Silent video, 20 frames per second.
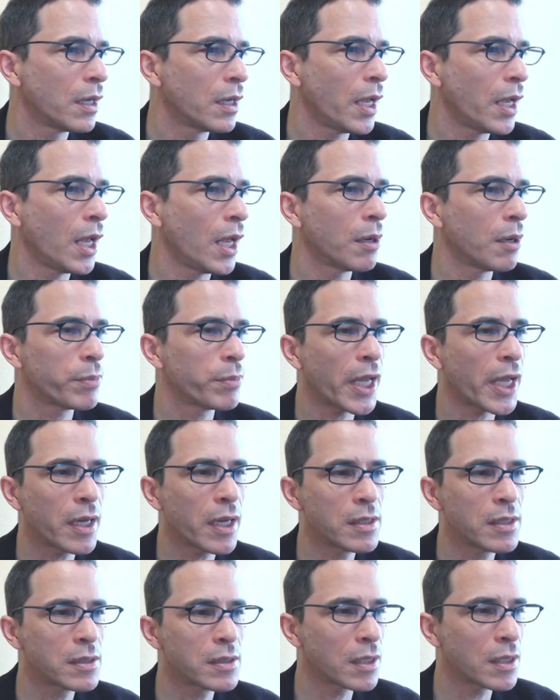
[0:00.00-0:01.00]
And black
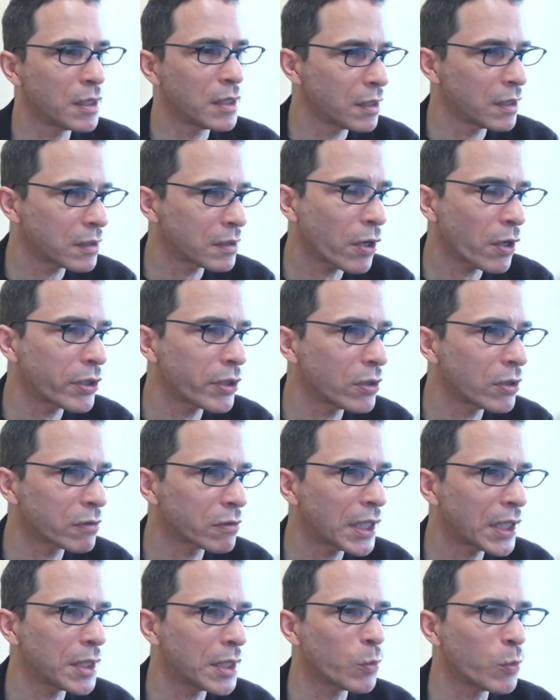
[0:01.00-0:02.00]
is in Atari
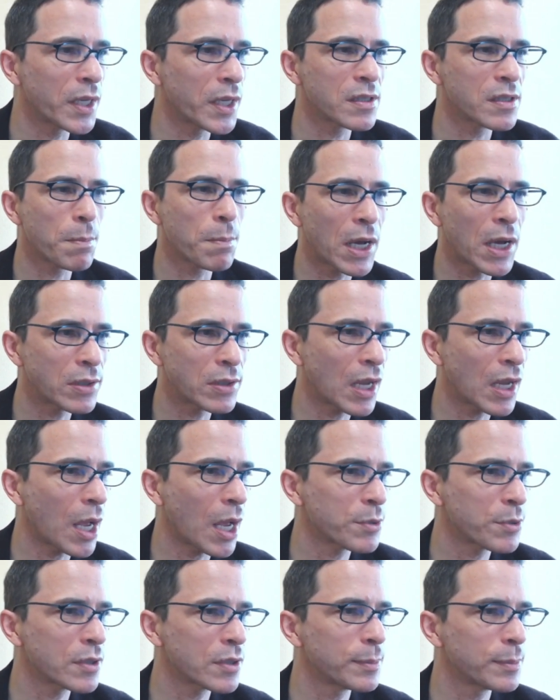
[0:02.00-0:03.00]
already. White is about to
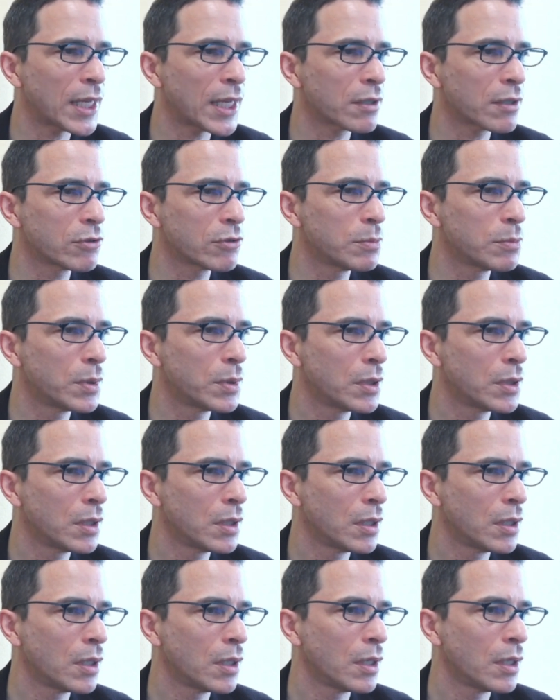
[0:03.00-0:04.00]
capture the black group
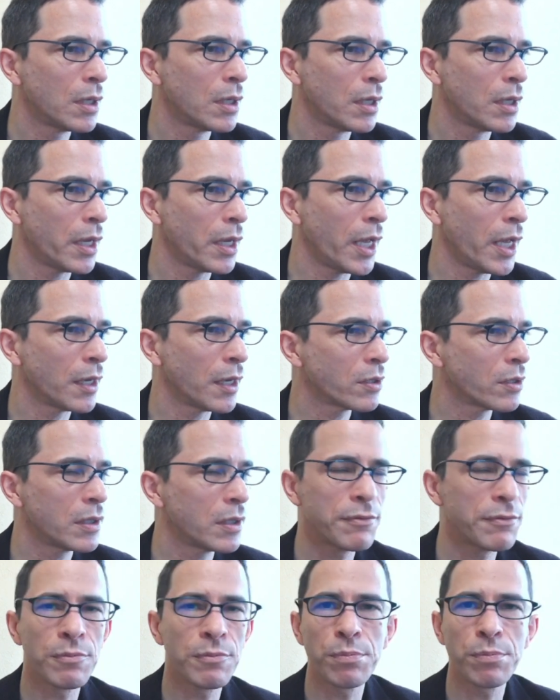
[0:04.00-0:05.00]
and could
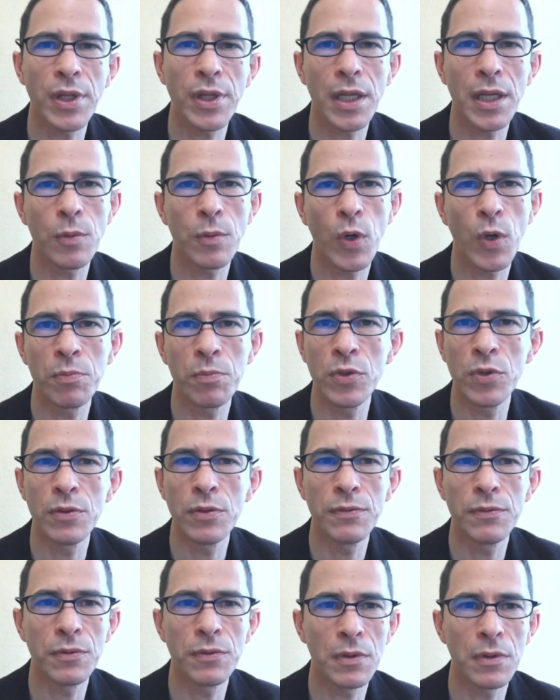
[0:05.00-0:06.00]
even play one
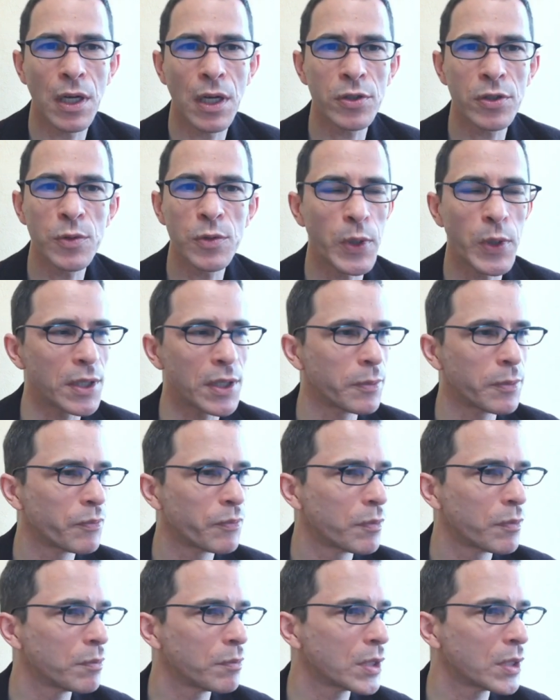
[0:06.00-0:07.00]
move elsewhere
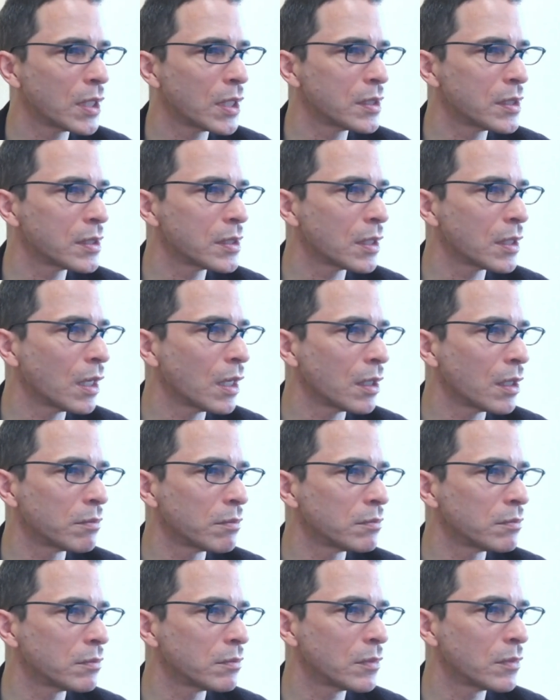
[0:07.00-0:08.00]
because
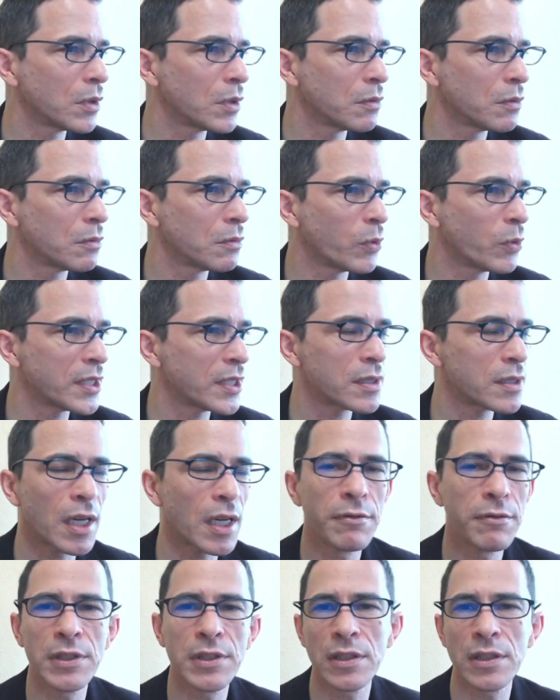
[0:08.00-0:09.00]
white's not
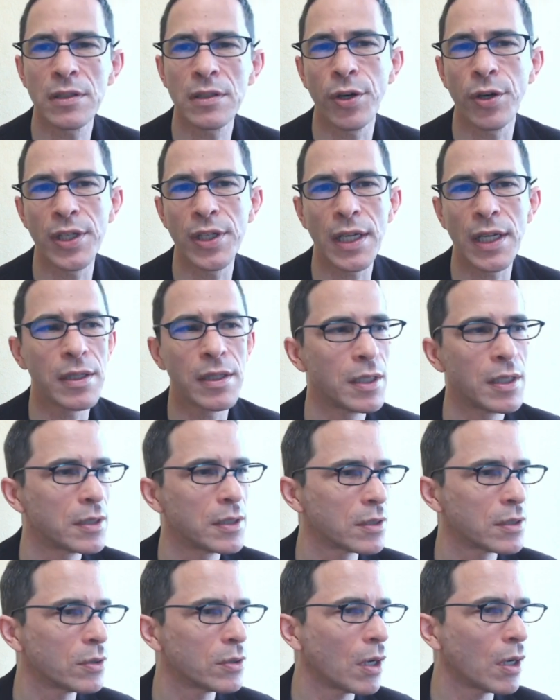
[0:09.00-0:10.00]
even in Atari yet.
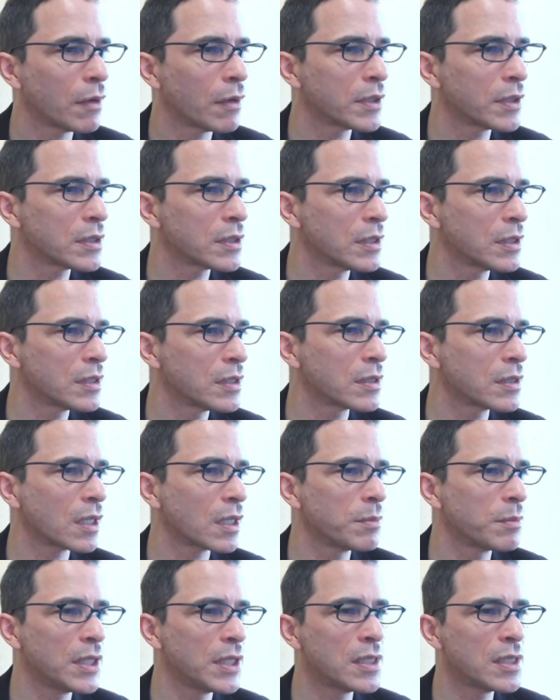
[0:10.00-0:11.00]
So obviously this is going
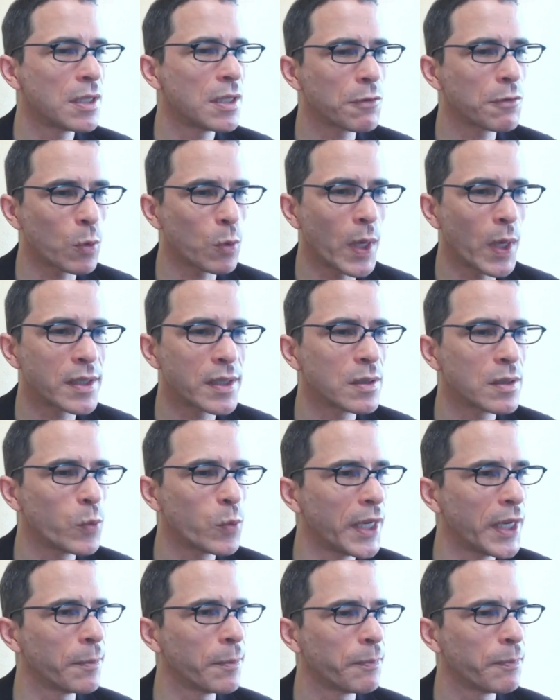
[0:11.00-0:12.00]
to be easy for white to
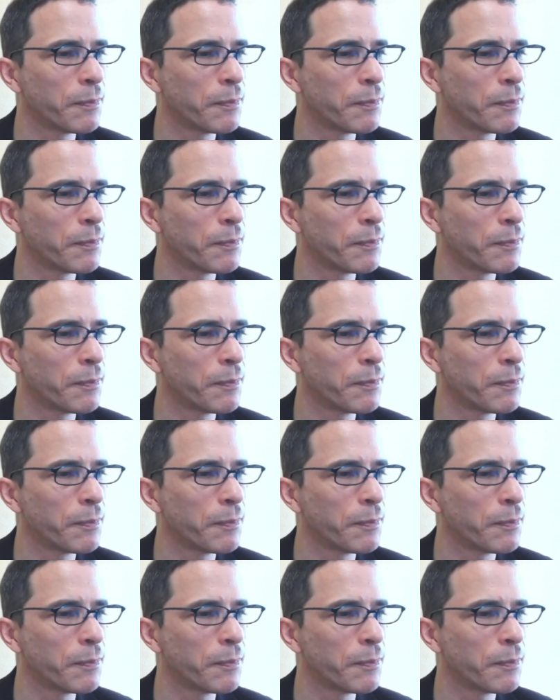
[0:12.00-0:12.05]
win.